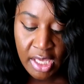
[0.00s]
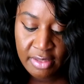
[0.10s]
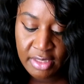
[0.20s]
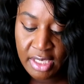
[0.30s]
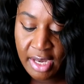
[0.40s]

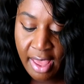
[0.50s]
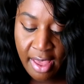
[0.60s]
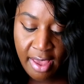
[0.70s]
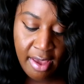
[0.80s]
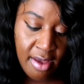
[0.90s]
and then i
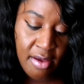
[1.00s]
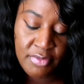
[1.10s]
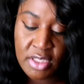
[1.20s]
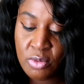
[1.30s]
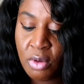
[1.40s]

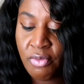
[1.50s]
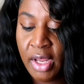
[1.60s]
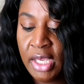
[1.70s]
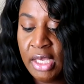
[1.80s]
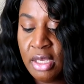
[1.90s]
have this one
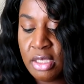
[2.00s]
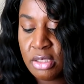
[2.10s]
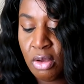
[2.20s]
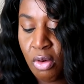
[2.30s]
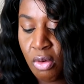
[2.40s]
right here
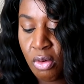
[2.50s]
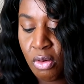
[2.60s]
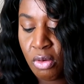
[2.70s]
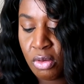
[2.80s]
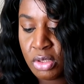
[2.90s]
is
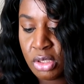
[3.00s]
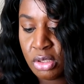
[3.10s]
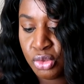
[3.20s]
called